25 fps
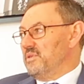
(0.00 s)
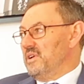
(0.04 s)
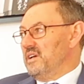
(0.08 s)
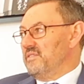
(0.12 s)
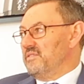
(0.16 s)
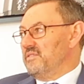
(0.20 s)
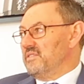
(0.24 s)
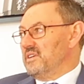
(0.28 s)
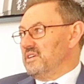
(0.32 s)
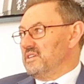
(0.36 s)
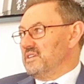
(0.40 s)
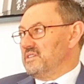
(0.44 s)
we
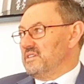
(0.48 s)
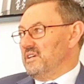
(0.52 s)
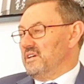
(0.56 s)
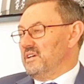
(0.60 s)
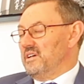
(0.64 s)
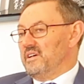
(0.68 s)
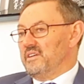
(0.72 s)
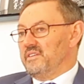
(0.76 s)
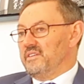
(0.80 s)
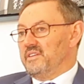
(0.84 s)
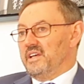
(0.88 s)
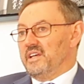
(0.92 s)
have in
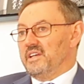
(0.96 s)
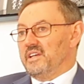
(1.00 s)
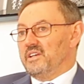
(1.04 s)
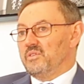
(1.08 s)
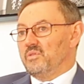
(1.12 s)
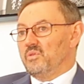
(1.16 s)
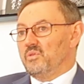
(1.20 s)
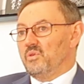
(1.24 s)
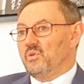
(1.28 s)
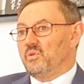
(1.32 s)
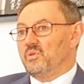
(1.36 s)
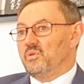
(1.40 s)
Qatar, they
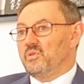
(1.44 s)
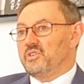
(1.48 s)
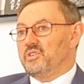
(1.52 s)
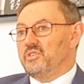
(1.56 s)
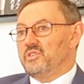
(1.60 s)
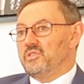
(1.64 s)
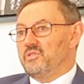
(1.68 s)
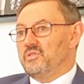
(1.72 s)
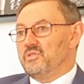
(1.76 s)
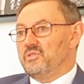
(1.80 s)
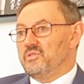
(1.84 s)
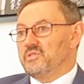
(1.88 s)
all
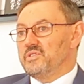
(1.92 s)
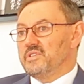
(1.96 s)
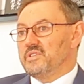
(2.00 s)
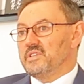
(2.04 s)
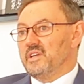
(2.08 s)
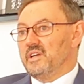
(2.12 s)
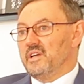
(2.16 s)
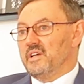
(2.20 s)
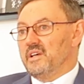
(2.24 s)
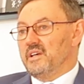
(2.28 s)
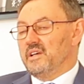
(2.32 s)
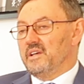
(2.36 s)
use
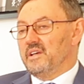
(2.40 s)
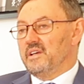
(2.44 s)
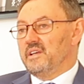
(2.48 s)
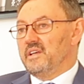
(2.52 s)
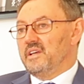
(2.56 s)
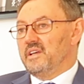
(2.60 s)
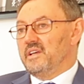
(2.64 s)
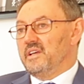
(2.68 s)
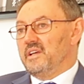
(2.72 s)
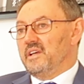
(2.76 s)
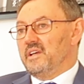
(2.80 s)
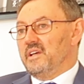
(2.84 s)

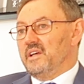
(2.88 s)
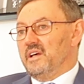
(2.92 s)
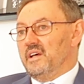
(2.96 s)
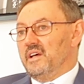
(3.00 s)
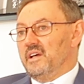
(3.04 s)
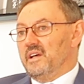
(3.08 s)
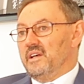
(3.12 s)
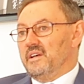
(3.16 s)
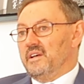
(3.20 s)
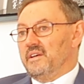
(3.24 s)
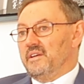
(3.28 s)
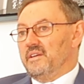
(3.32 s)

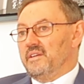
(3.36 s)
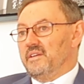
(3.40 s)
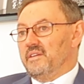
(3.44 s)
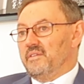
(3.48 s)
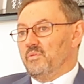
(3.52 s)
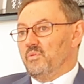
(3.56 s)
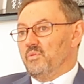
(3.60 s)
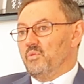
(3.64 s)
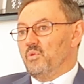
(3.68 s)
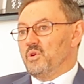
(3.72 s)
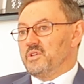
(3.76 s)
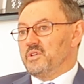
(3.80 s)

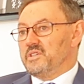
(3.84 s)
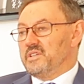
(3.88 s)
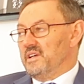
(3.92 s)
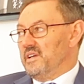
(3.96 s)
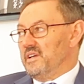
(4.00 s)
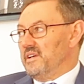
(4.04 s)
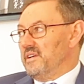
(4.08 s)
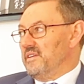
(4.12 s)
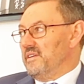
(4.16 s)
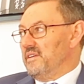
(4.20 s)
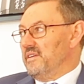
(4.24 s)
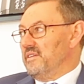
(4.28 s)

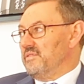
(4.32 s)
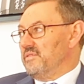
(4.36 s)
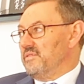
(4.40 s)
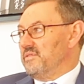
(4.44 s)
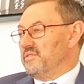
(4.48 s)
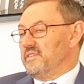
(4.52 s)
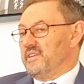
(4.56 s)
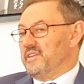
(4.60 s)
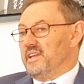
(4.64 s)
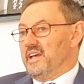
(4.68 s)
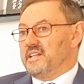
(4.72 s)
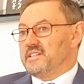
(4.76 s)
water
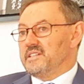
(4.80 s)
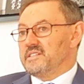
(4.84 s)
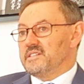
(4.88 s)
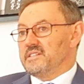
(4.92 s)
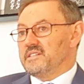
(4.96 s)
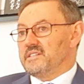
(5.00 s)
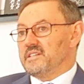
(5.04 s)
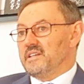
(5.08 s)
that